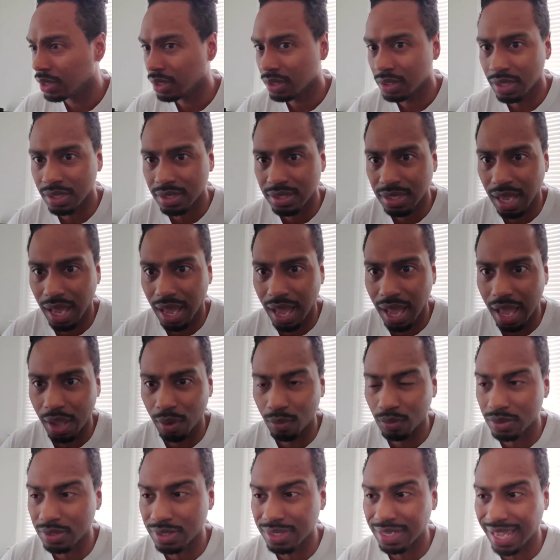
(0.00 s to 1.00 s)
This high
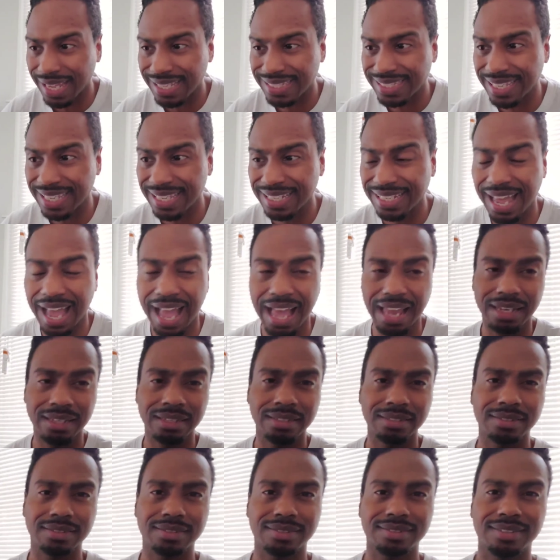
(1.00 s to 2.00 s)
was $19.
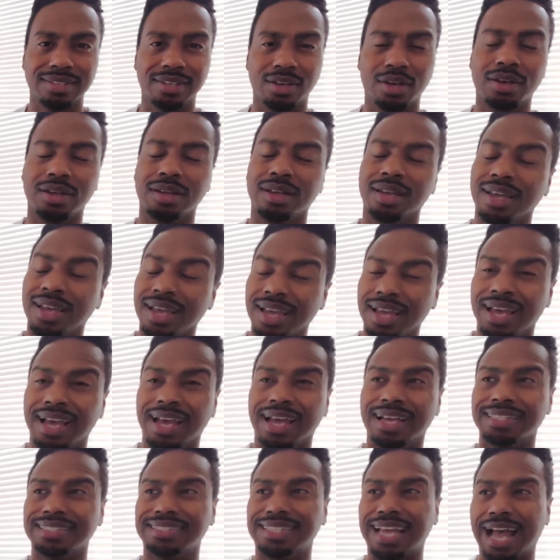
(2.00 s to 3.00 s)

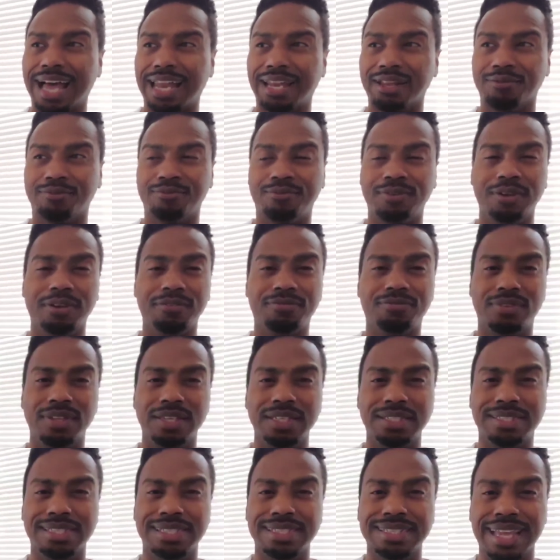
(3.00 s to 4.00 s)

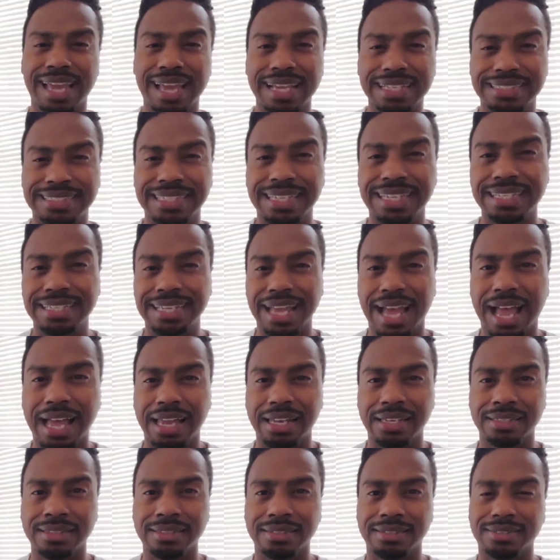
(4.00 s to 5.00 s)
$1.50 to
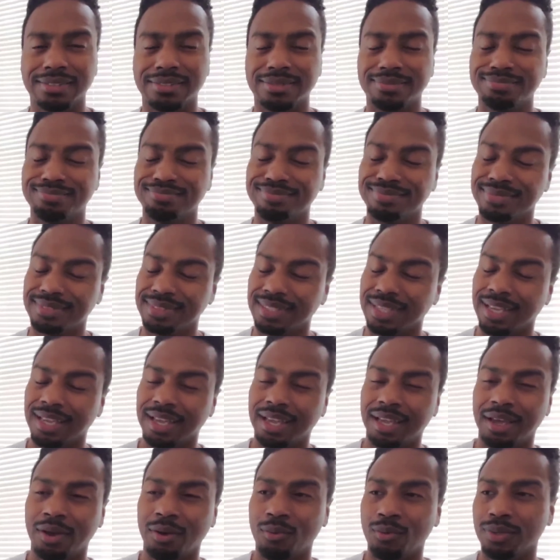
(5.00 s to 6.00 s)
$19.
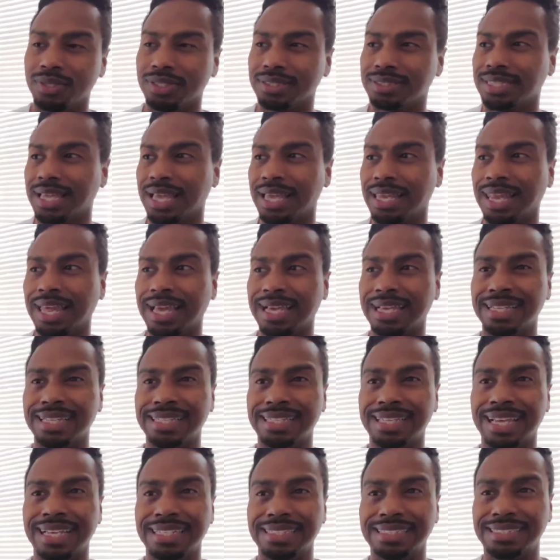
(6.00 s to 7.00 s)
What is that? Like
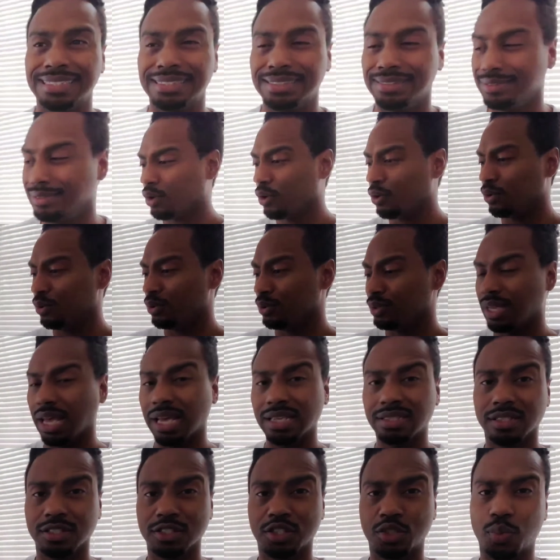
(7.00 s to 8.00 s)
so
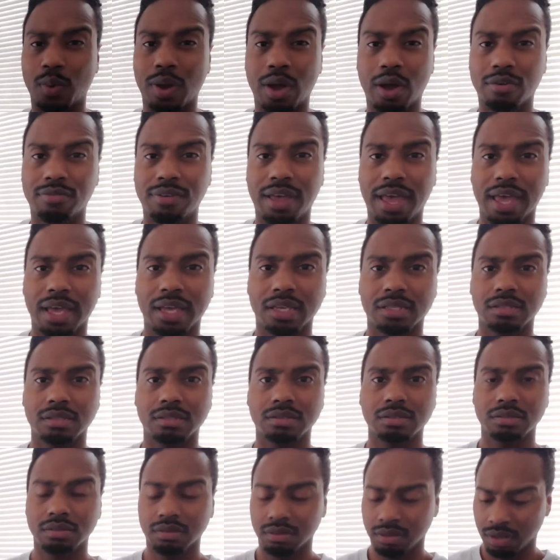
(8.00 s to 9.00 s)
that's a
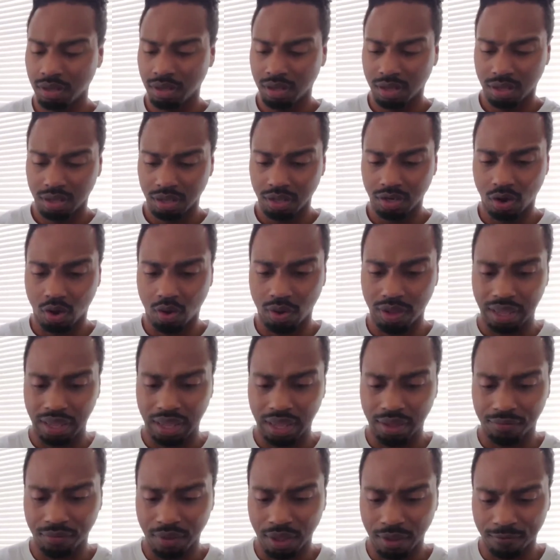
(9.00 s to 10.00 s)
12X.
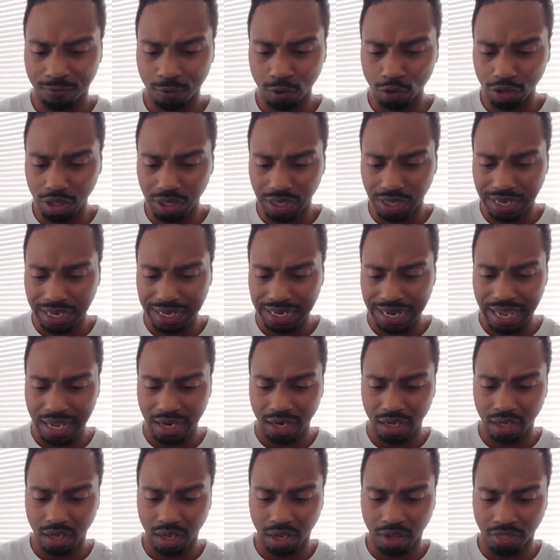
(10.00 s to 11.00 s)
If you're looking
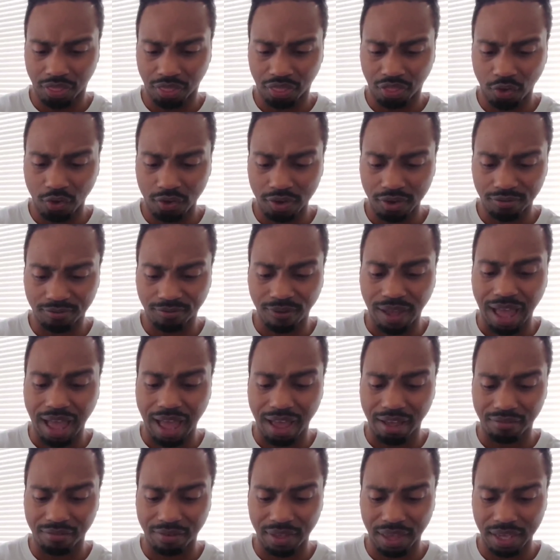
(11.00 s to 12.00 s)
at a
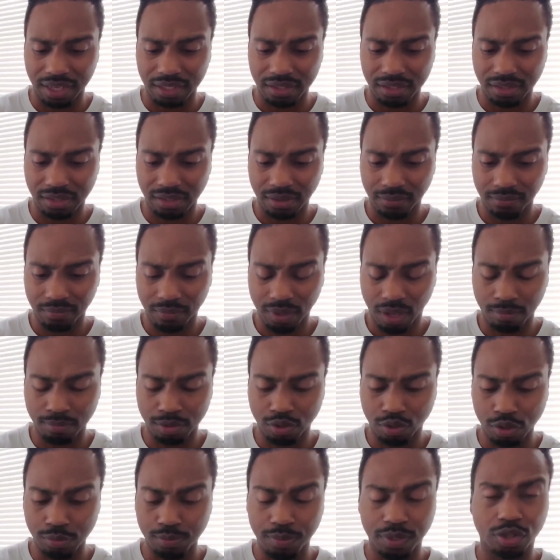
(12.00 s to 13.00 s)
35X,
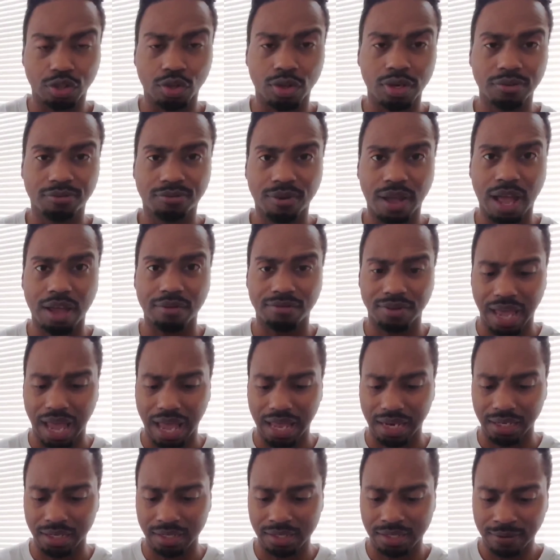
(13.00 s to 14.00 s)

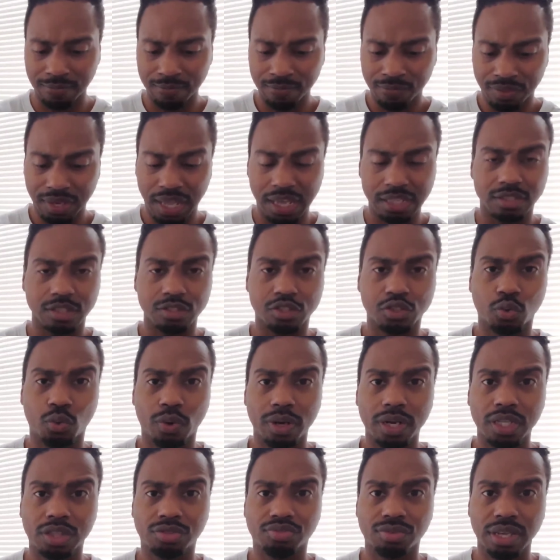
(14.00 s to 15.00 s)
$35, that's a
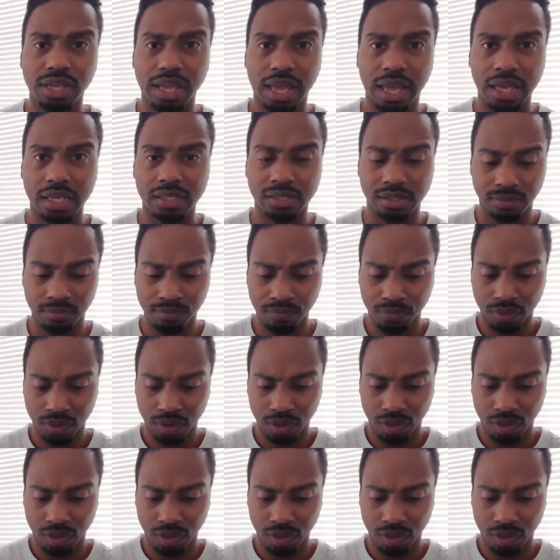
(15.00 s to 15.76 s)
23X.